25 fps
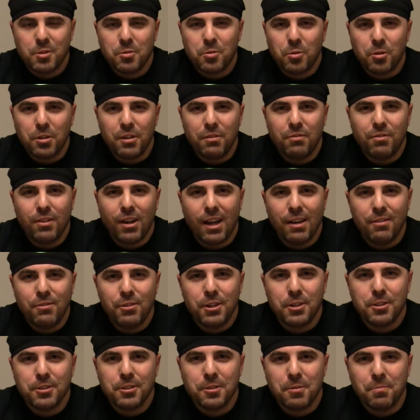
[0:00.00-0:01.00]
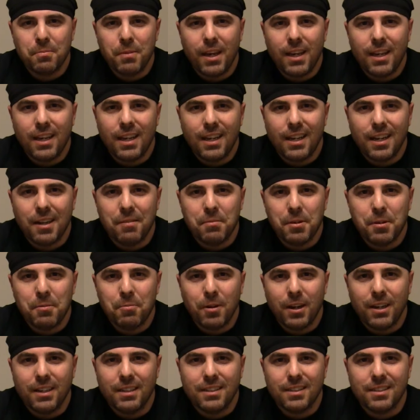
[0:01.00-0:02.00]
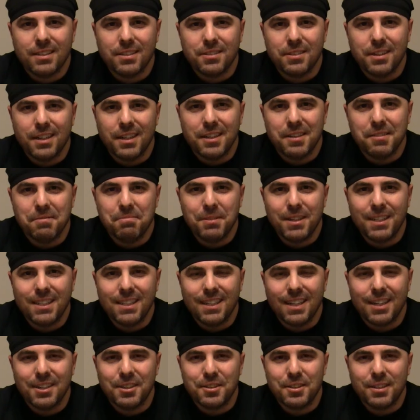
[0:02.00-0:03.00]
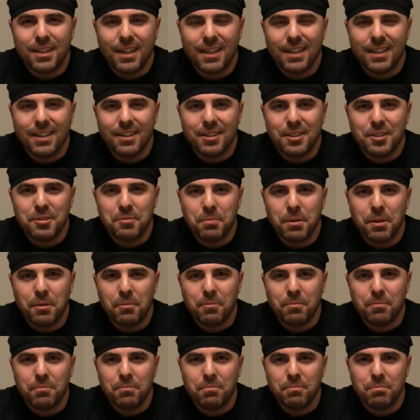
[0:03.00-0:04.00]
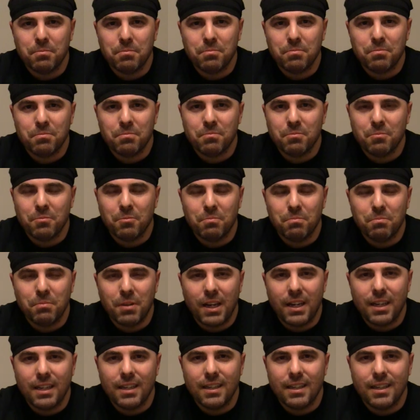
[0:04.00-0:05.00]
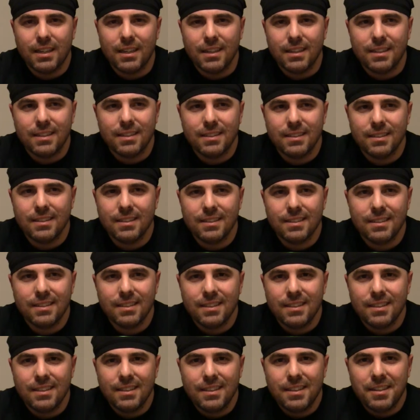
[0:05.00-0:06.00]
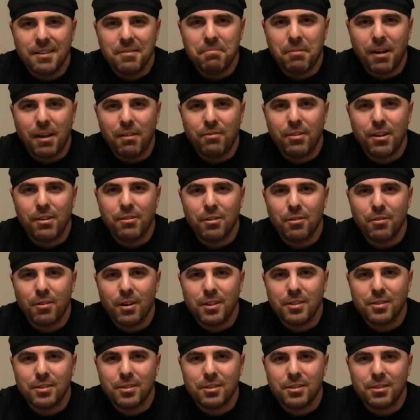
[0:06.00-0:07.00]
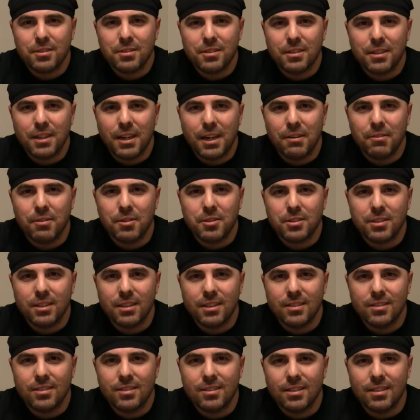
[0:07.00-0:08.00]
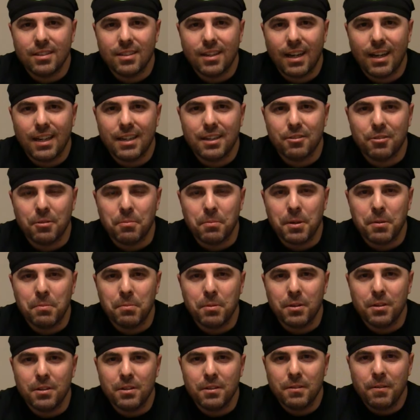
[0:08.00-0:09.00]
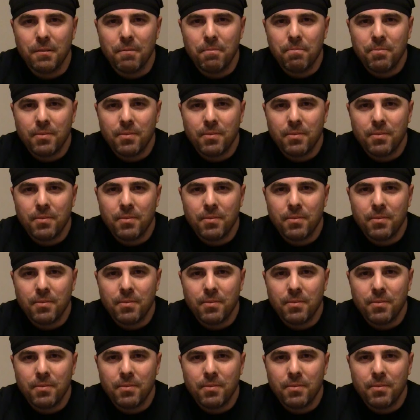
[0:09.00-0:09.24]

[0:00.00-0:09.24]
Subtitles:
25 years in the making, I've been waiting to meet The Undertaker. He's been my my favorite wrestler ever since I can remember.